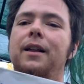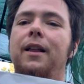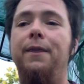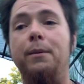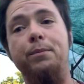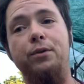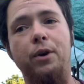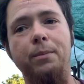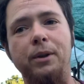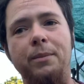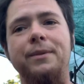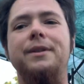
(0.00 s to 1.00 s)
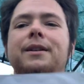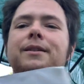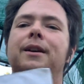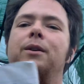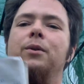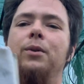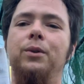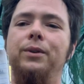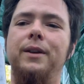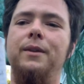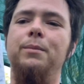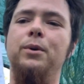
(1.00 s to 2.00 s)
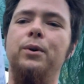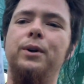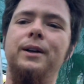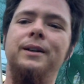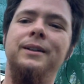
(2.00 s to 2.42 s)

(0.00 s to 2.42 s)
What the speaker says: the problems, as they're called in the book.